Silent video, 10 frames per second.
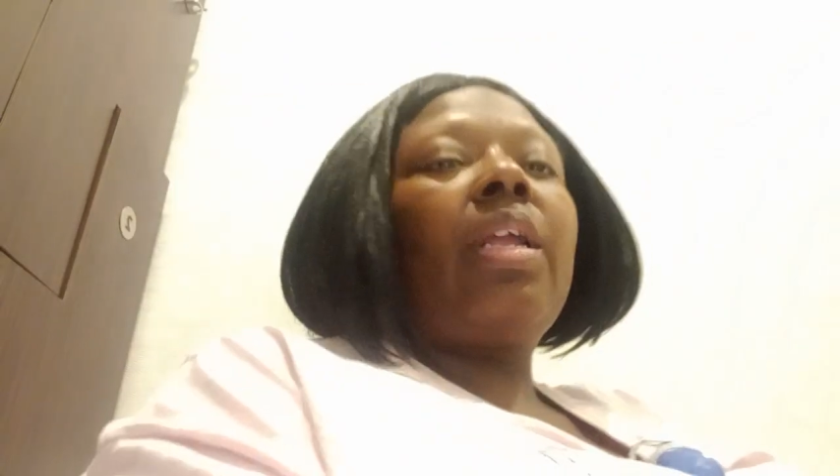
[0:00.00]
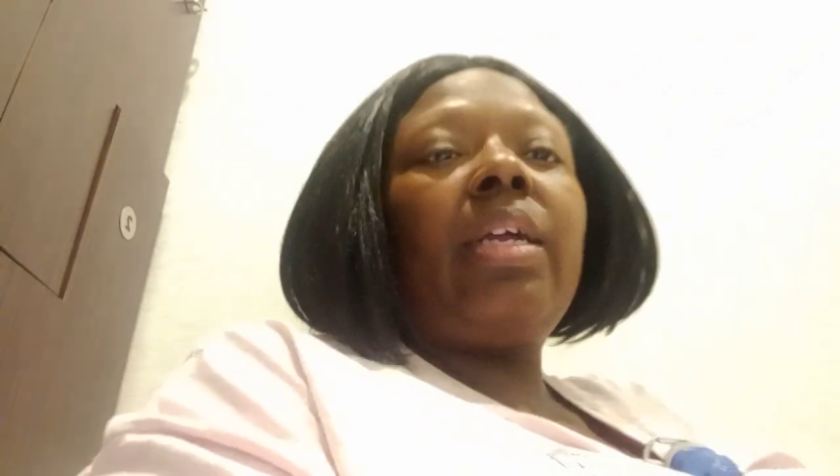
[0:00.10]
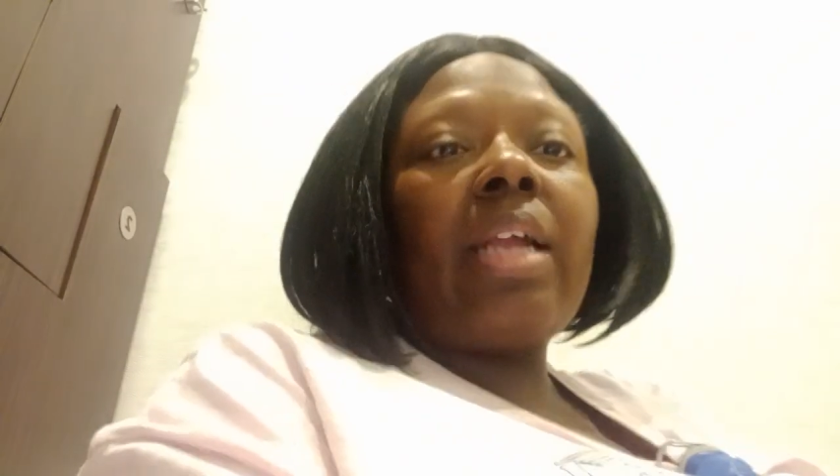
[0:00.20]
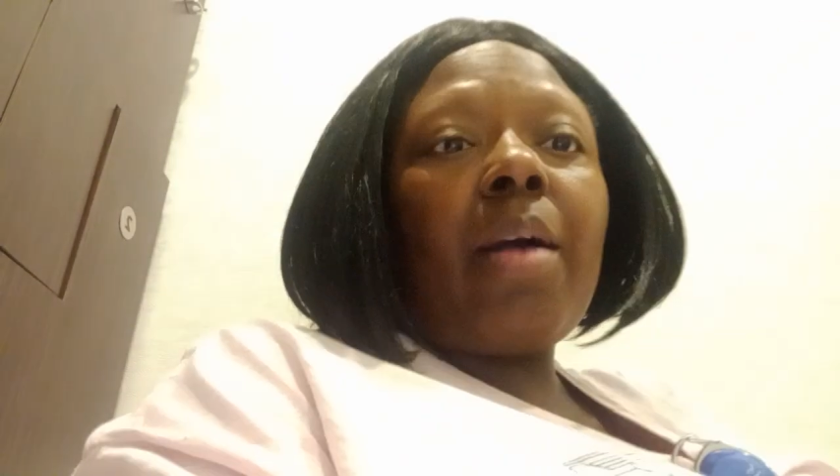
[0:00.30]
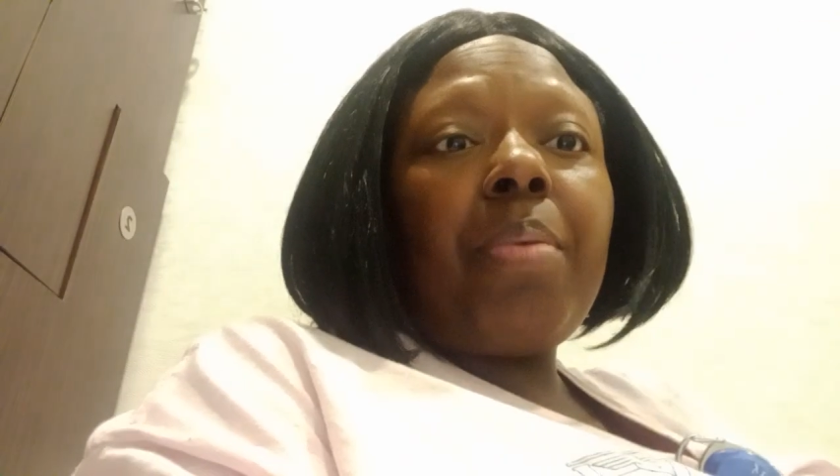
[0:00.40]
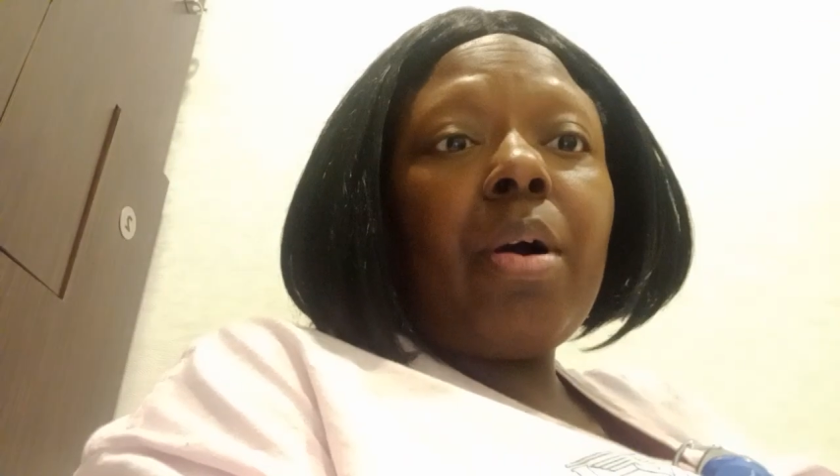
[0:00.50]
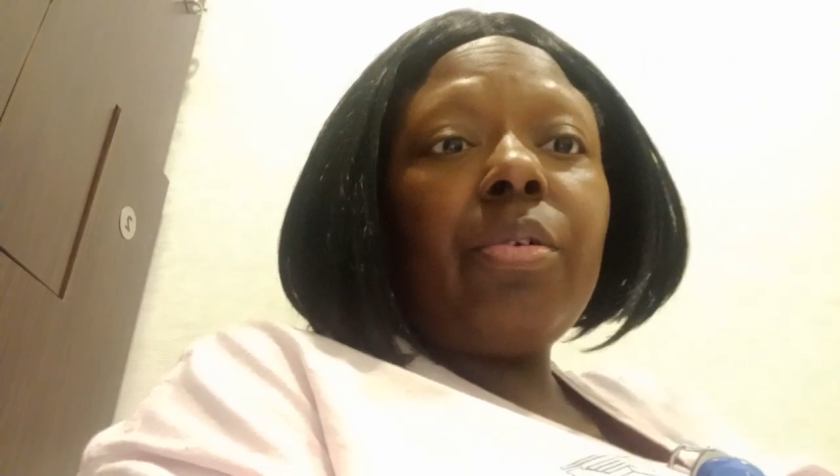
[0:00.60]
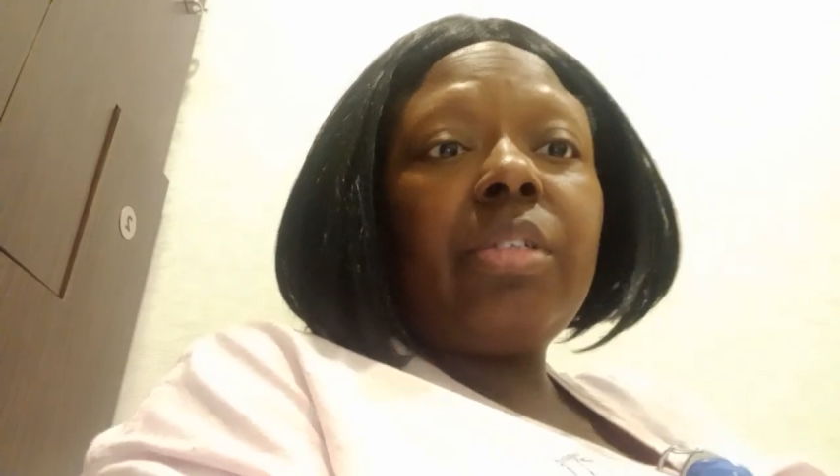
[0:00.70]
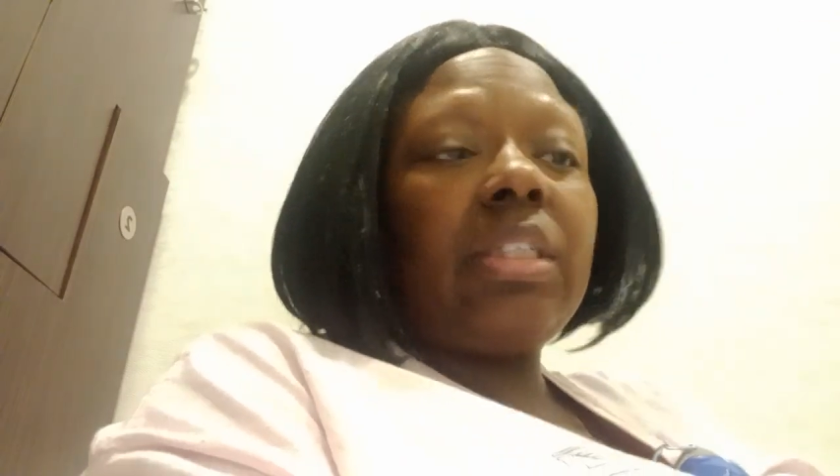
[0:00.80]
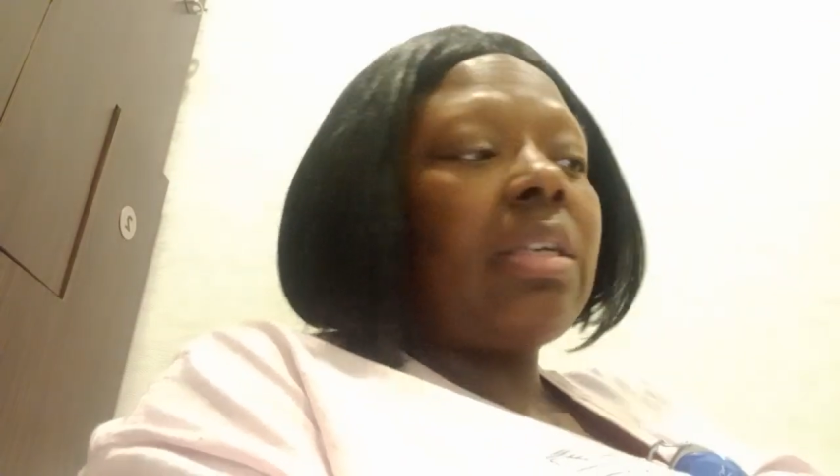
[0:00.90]
and I'll
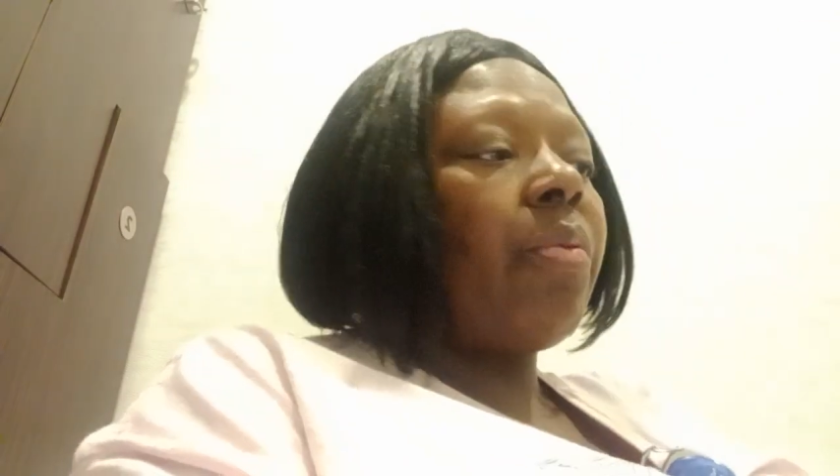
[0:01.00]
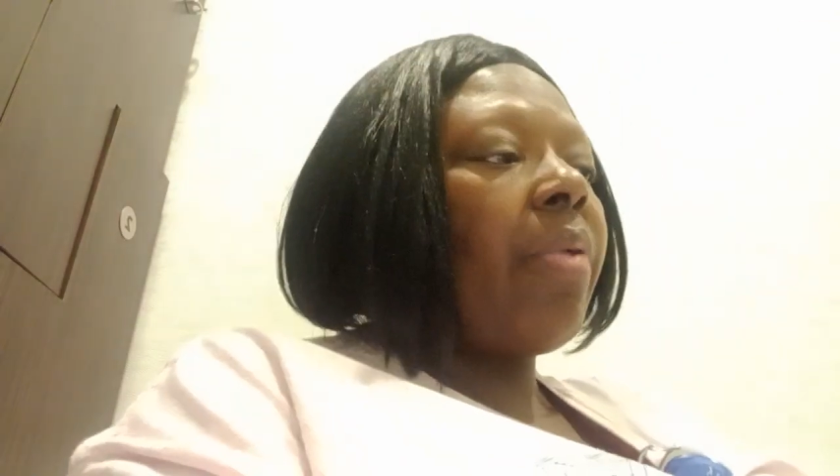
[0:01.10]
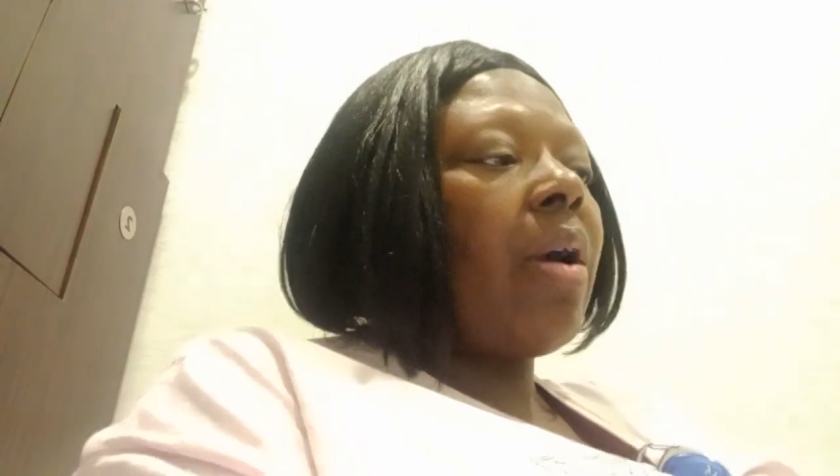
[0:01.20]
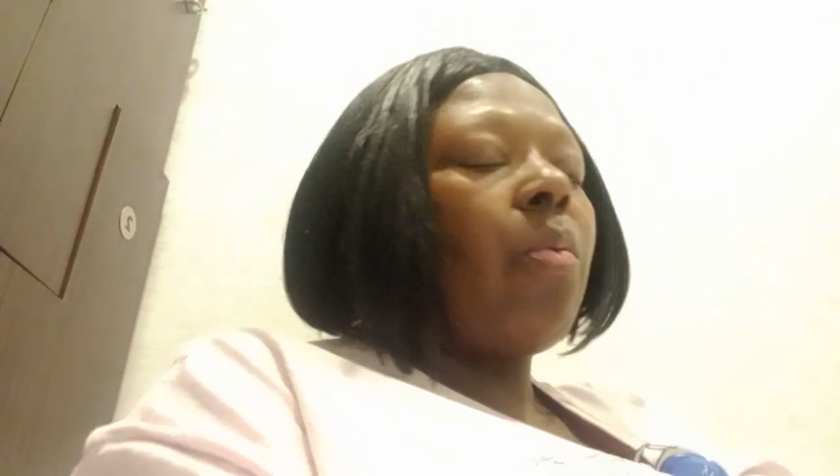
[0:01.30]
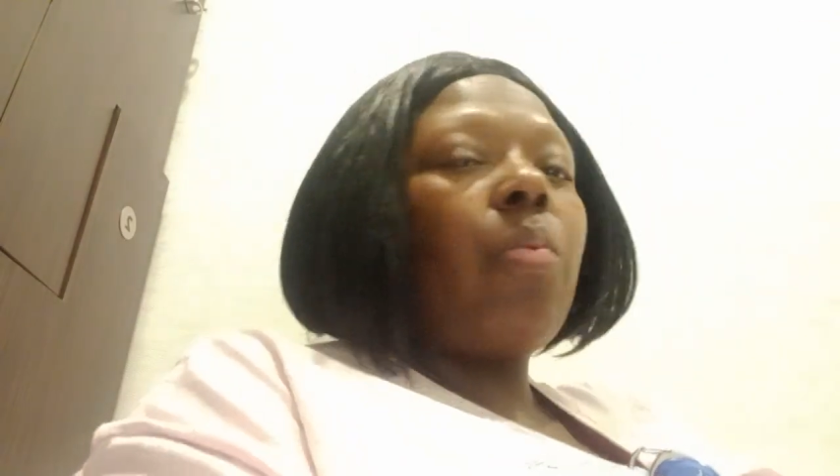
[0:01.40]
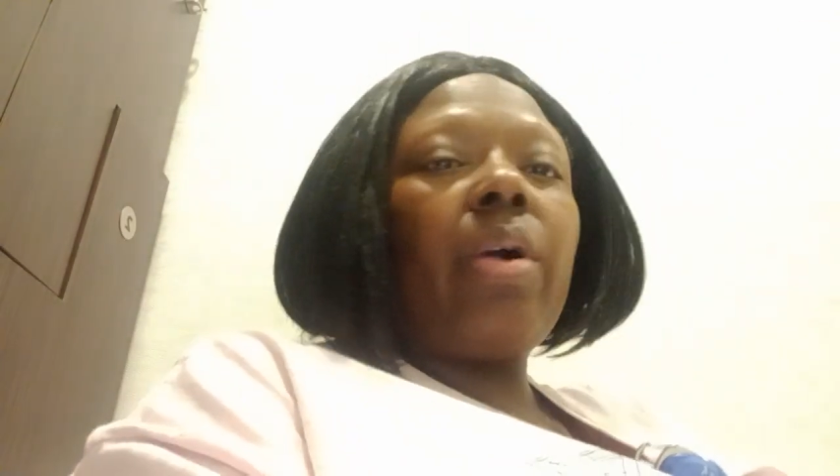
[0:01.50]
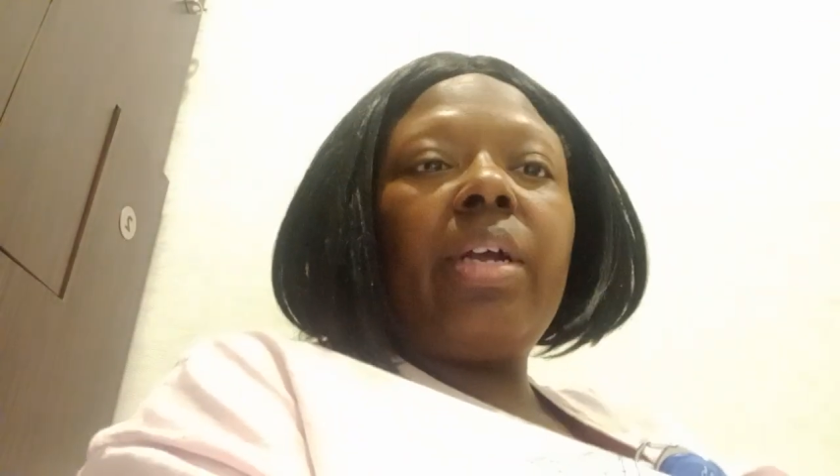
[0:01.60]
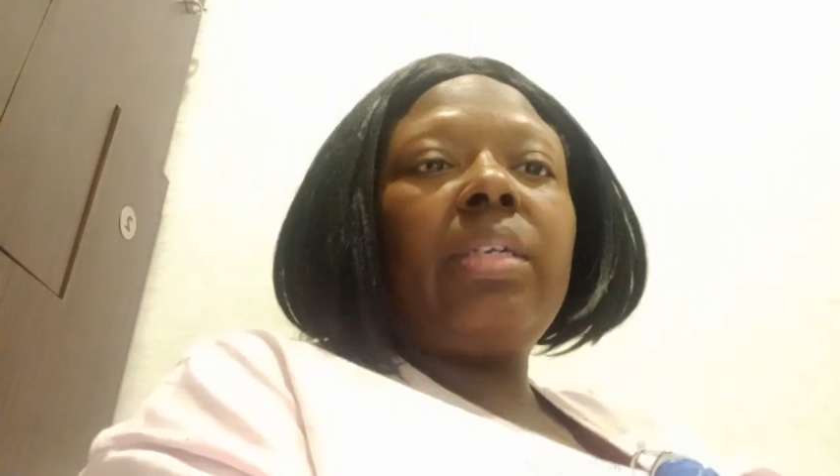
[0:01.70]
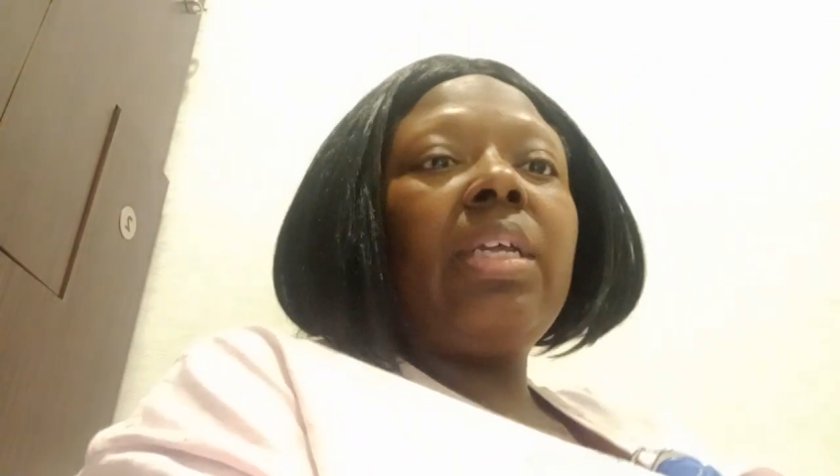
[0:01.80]
post it around 1,